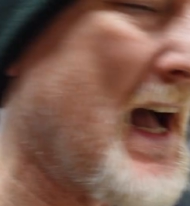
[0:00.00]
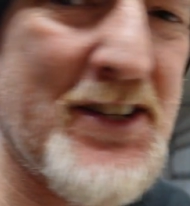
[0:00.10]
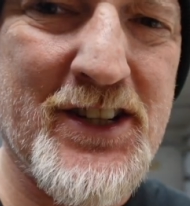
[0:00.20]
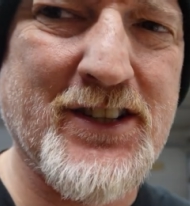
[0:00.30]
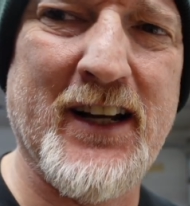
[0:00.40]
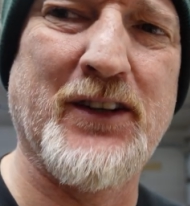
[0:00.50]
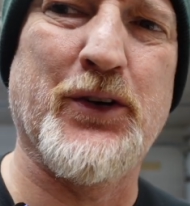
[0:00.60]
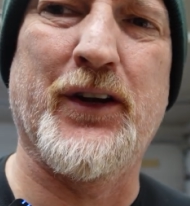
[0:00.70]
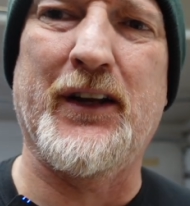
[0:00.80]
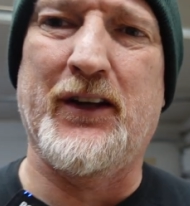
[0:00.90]
Actually, just kind of
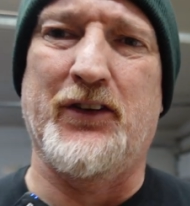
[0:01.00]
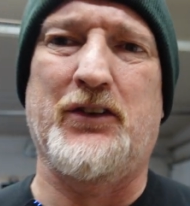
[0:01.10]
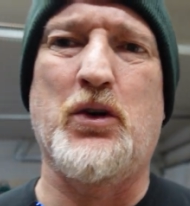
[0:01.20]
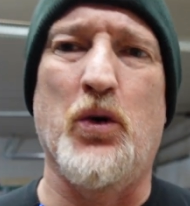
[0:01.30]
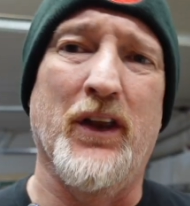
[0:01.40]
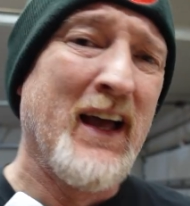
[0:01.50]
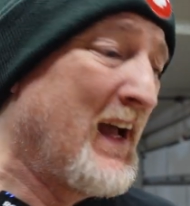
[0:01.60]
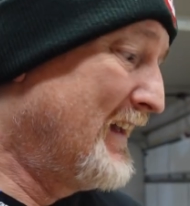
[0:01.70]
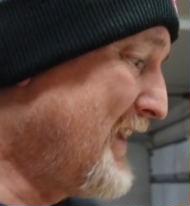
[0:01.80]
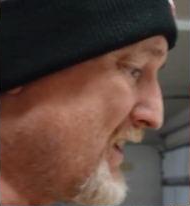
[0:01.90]
doing it because it's cold.
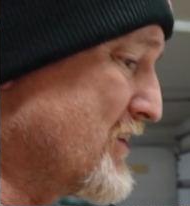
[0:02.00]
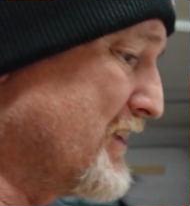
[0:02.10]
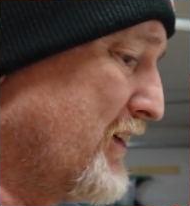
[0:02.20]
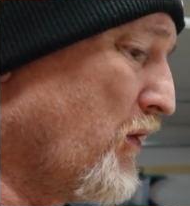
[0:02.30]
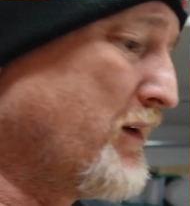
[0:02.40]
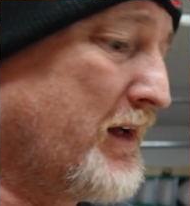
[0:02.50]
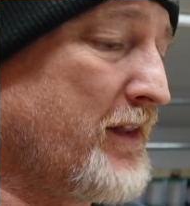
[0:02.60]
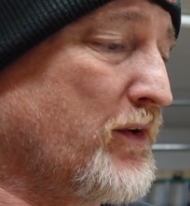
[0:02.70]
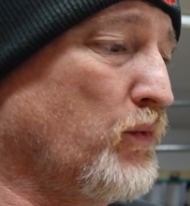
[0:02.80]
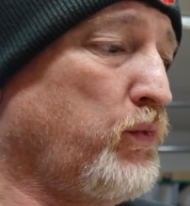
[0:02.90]
It's actually going
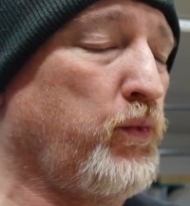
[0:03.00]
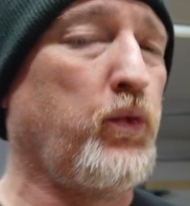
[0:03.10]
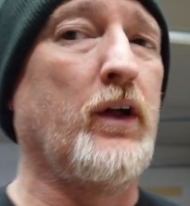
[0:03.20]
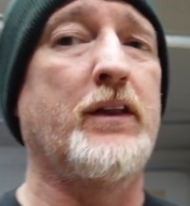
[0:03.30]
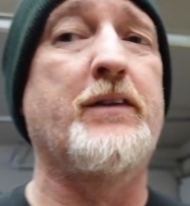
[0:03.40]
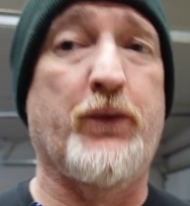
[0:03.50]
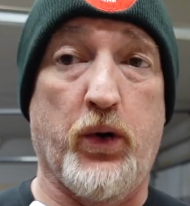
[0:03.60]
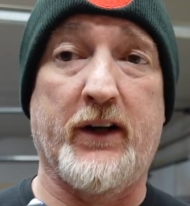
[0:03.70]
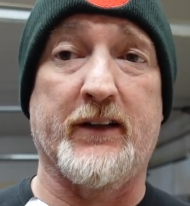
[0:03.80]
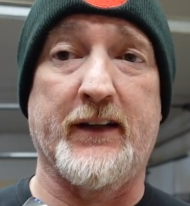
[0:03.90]
together really
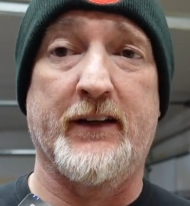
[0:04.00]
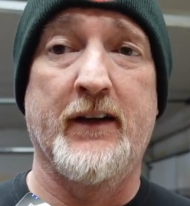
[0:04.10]
quickly.